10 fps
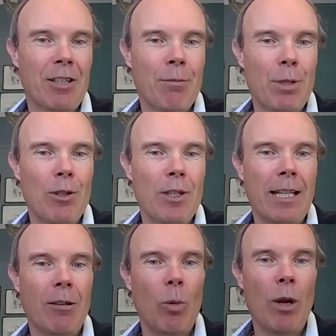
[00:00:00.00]

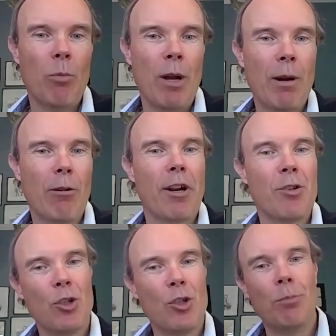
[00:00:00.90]
computing, we're on a
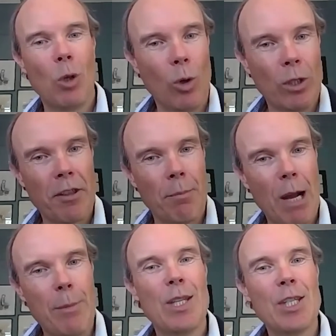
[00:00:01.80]
Zoom call at the
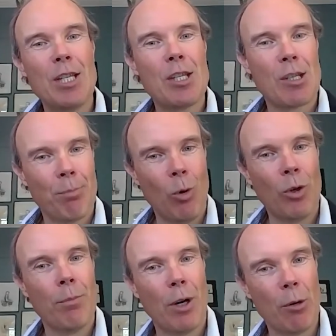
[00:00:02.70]
moment. This is
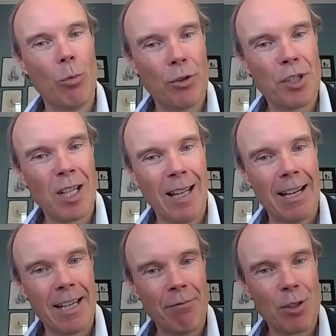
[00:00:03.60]
supported by the world's
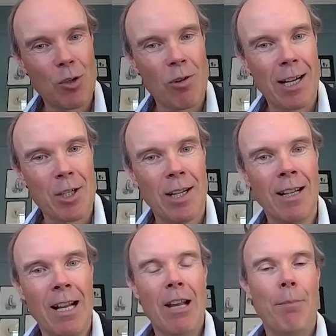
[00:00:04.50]
cloud infrastructure.
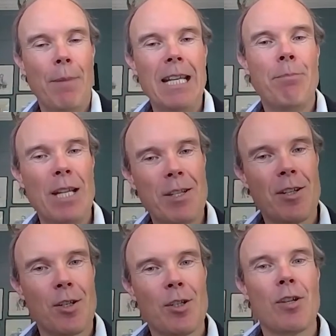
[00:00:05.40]
Many
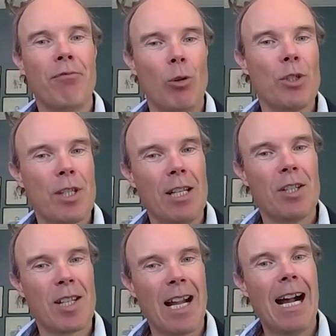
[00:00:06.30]
businesses have forced their
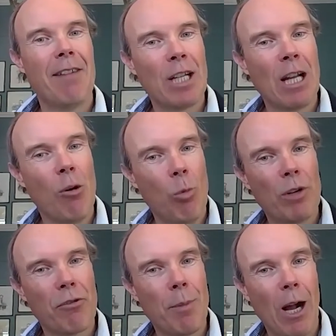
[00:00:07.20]
staff to go and
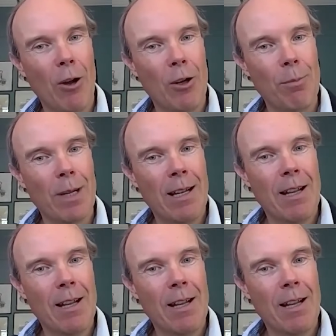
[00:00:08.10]
work from home.